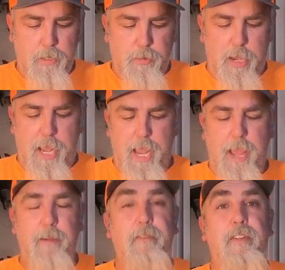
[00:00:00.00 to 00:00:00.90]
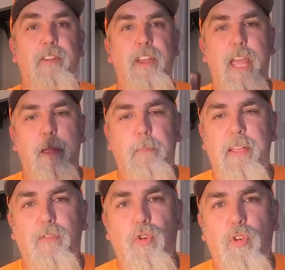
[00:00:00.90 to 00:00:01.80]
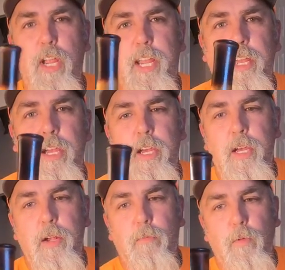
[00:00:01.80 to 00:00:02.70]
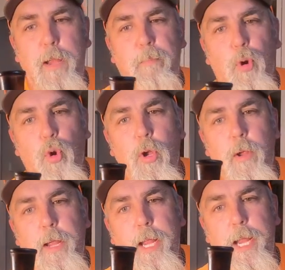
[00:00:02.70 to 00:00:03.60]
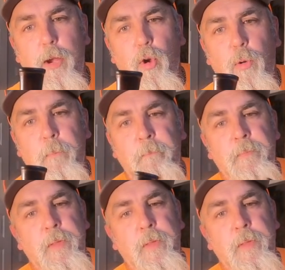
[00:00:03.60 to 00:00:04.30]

So I have a Beaver Creek Reaper here.